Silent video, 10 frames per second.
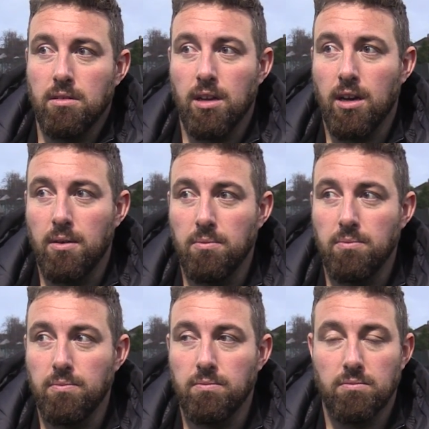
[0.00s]

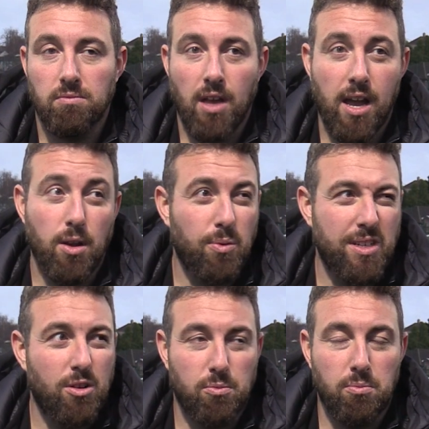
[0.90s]
um, I
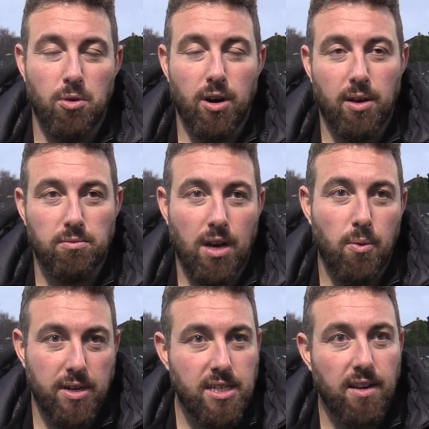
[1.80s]
always look more at
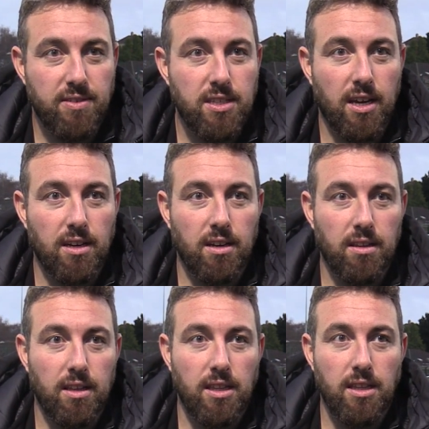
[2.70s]
ourselves
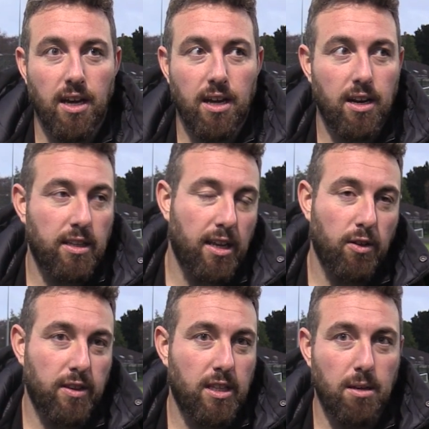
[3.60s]
than than
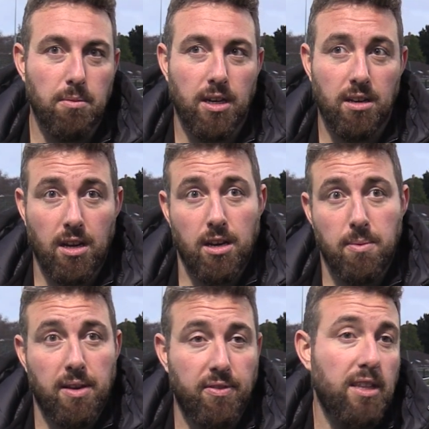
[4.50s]
the other team, and, and
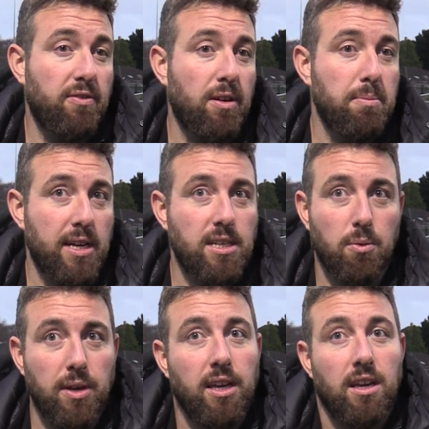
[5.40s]
even if they defend
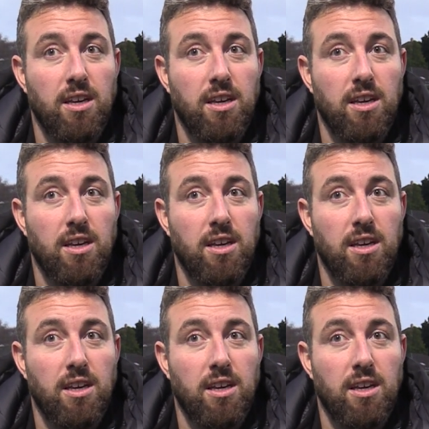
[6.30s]
better, we,